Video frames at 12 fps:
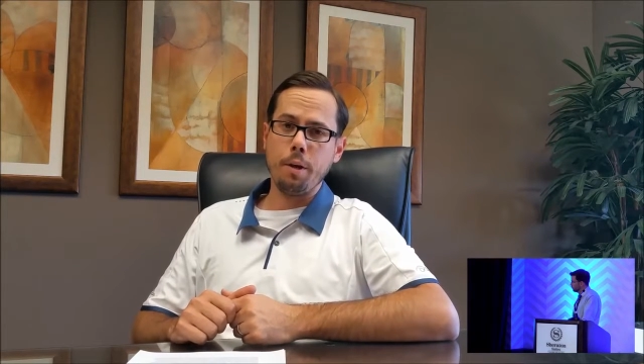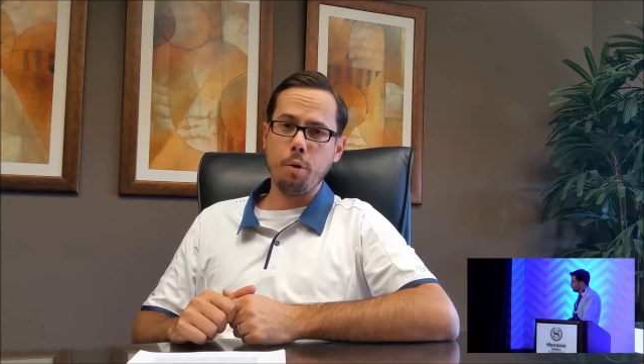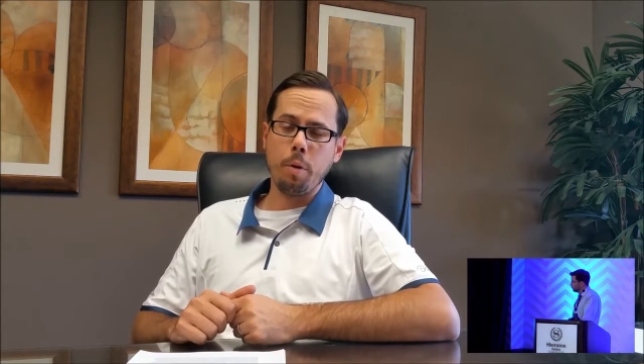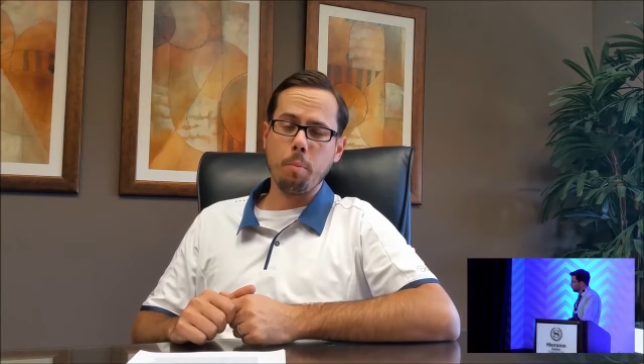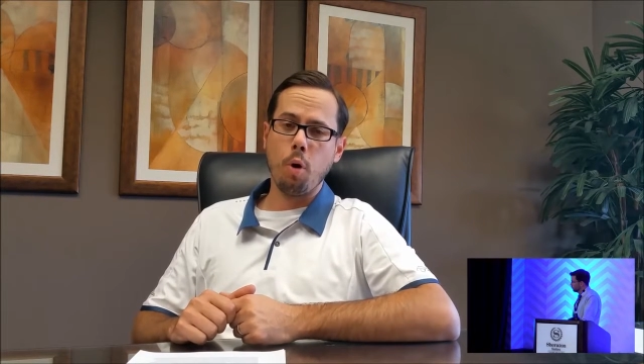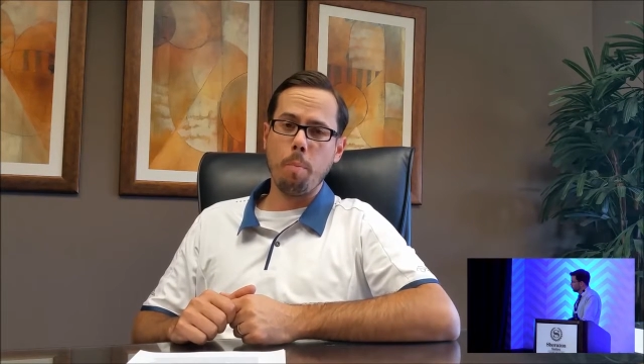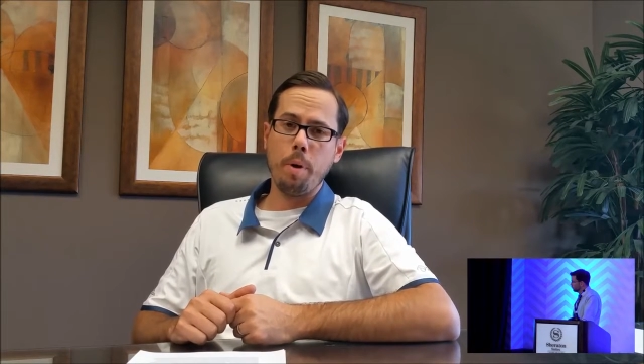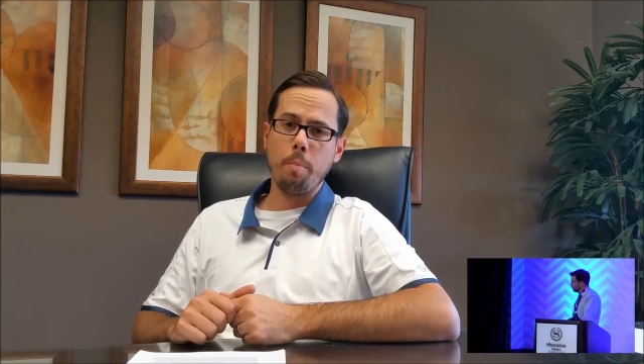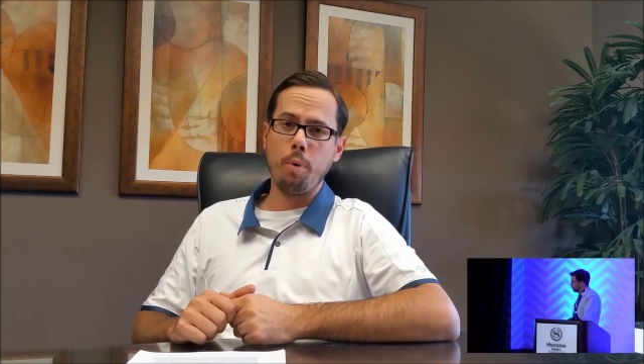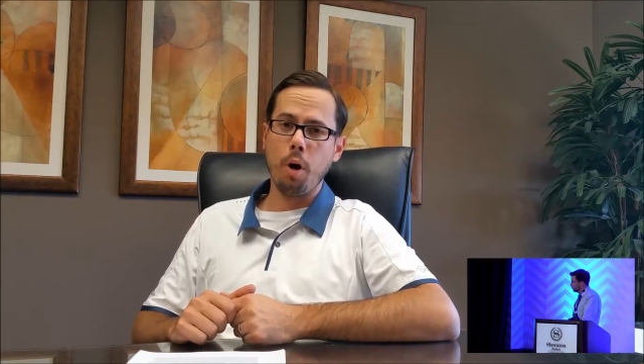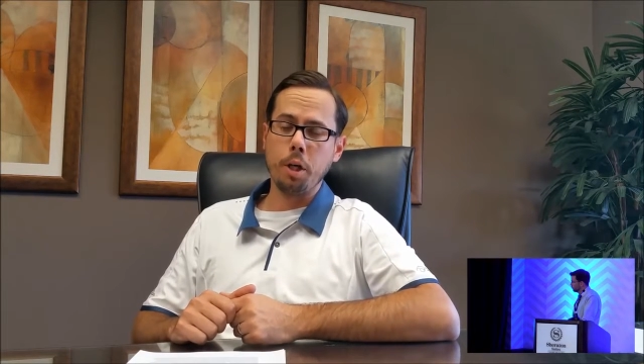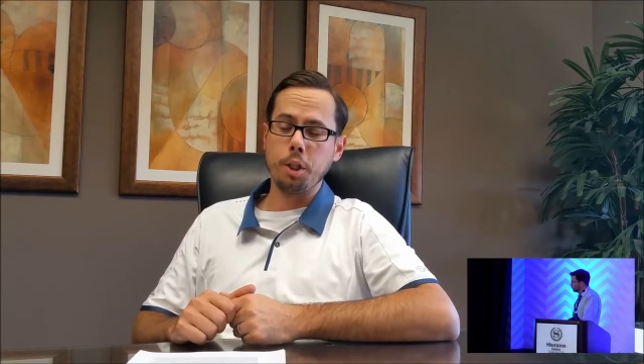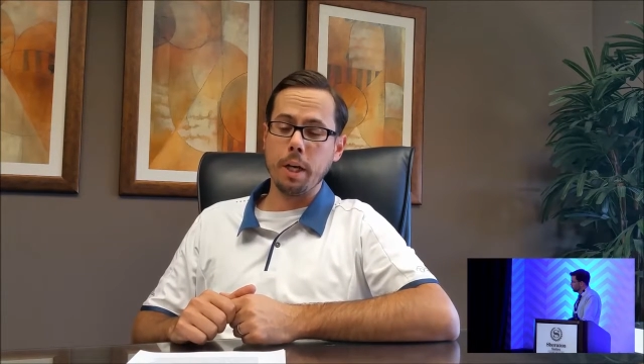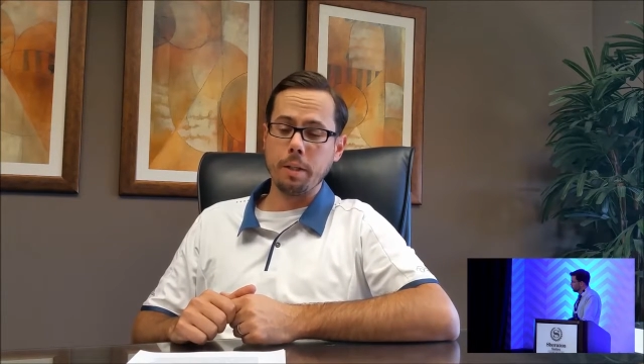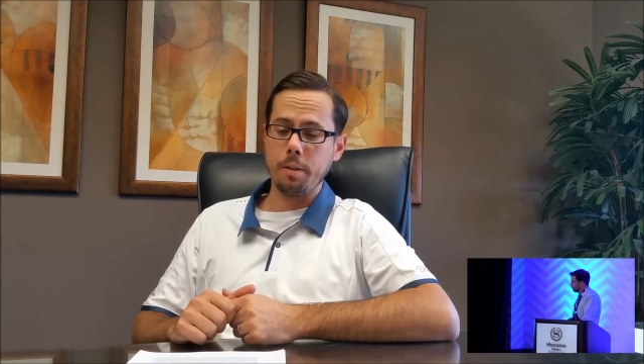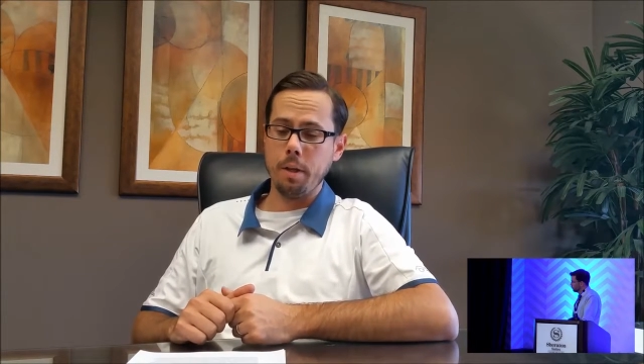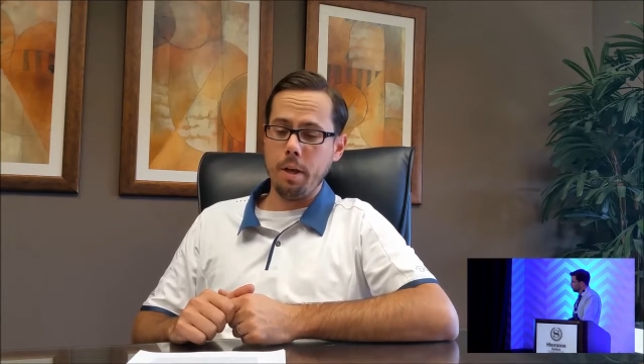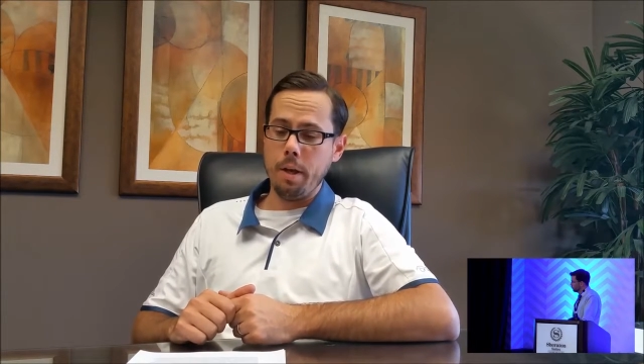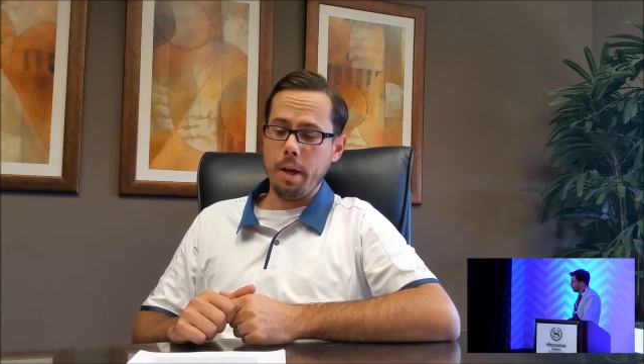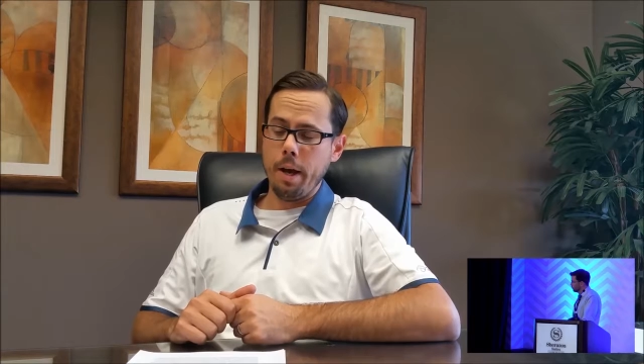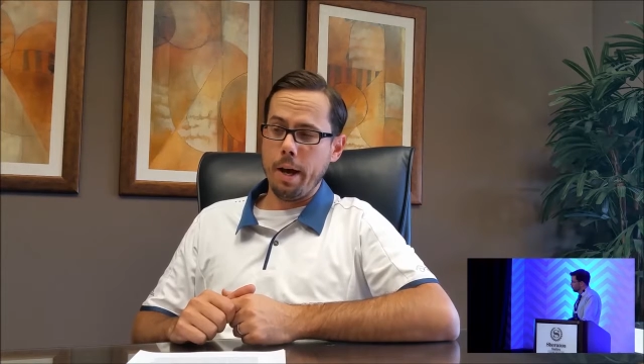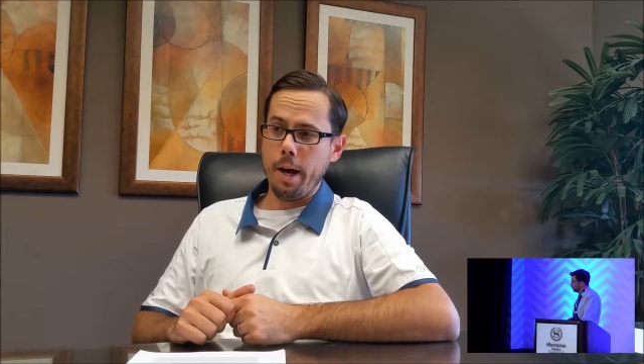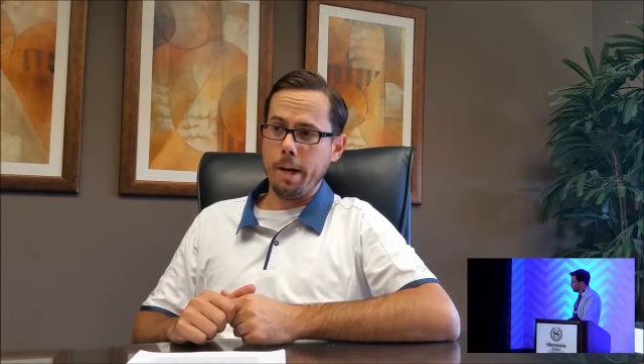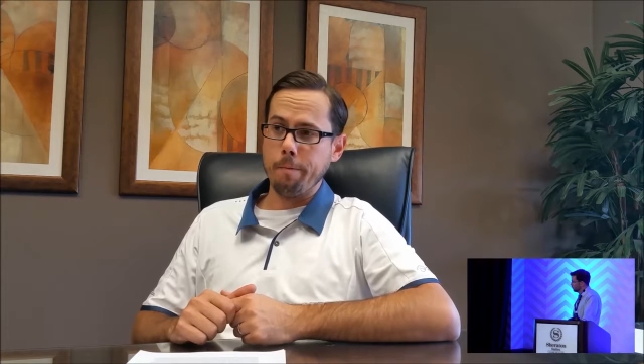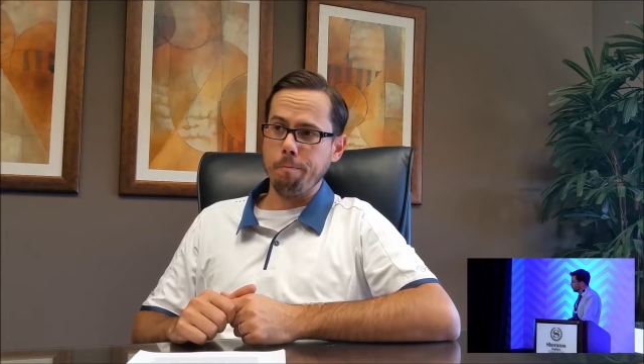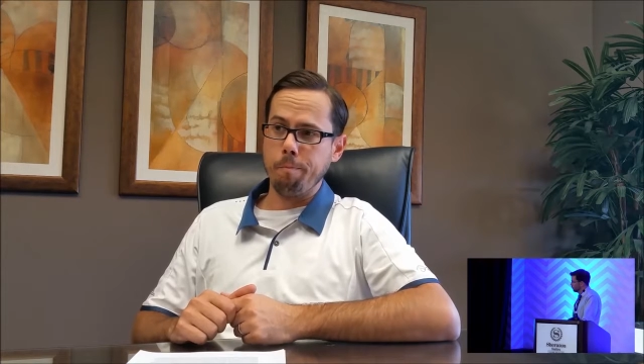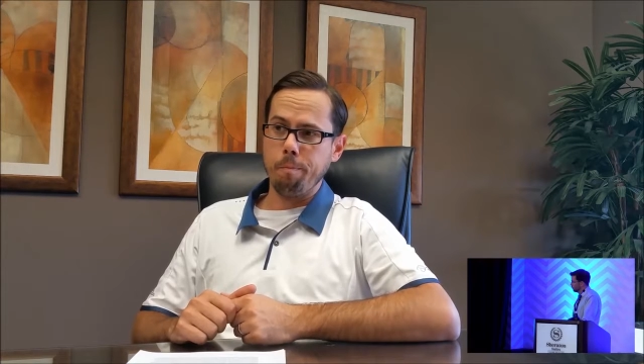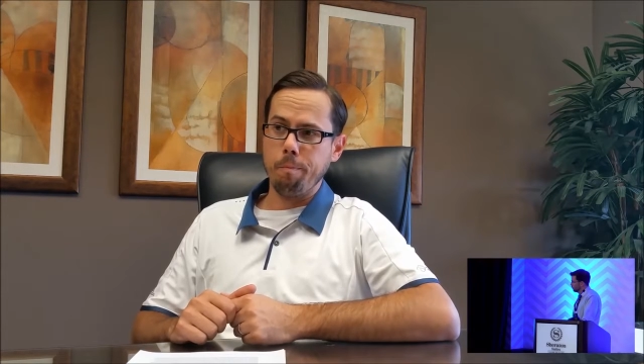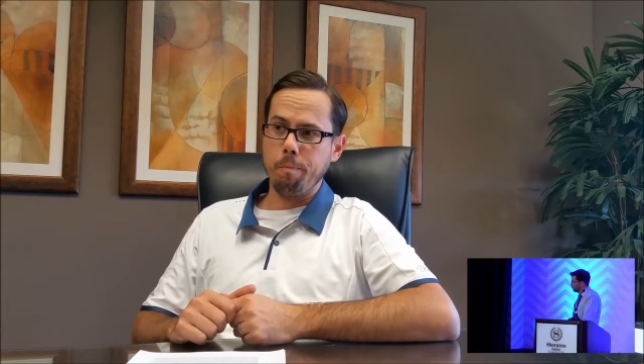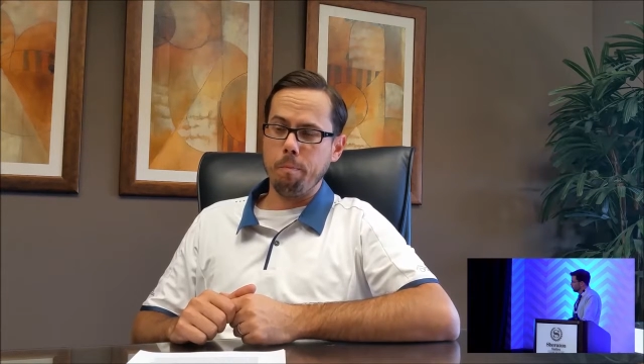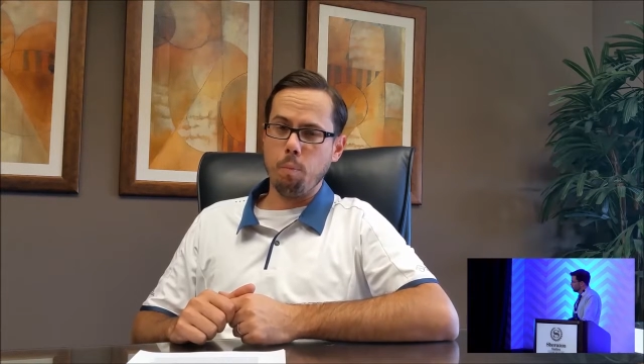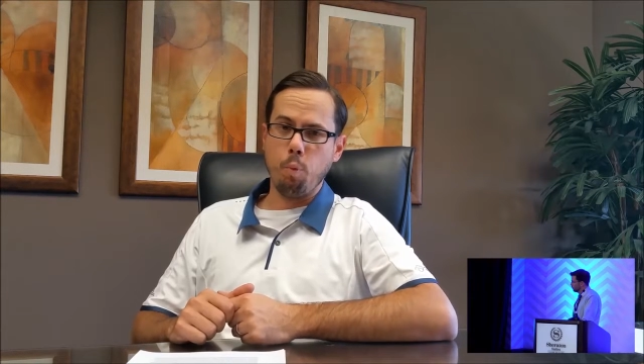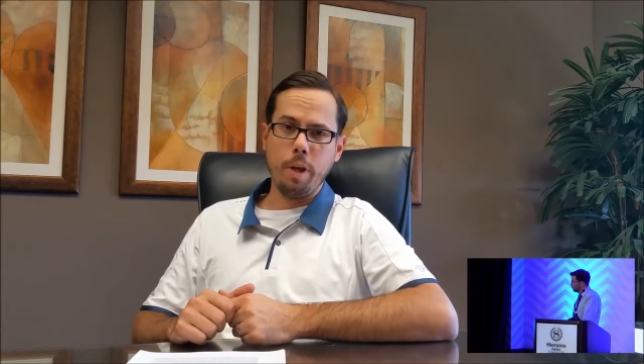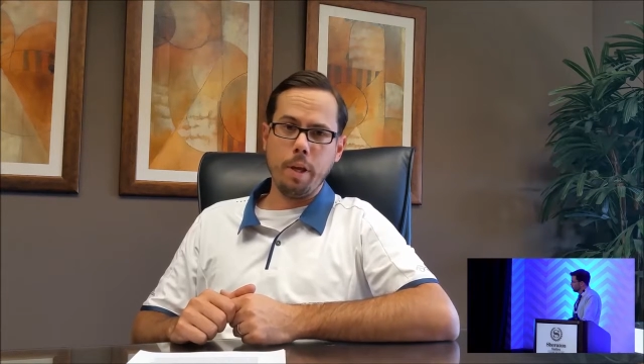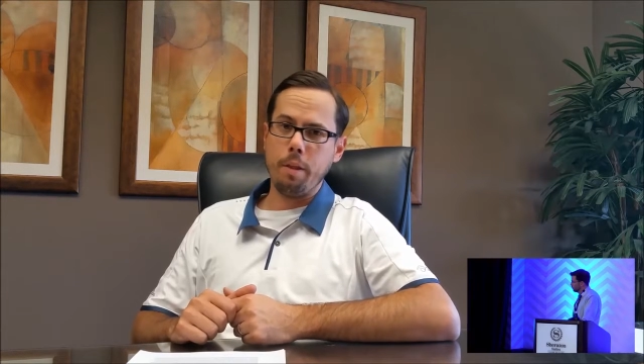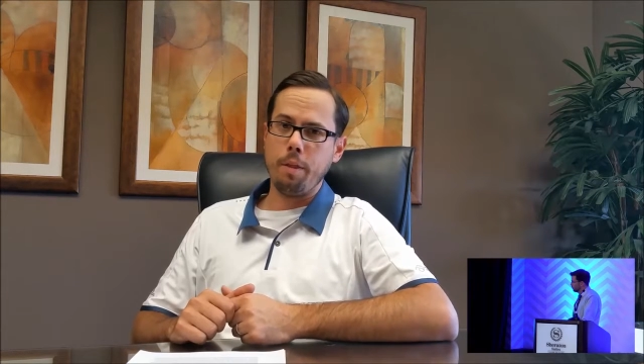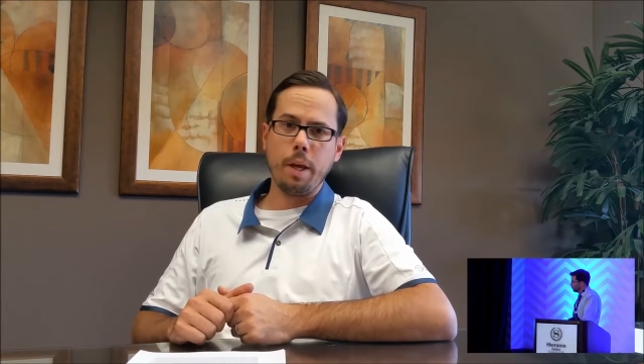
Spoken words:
doing more BIM projects. We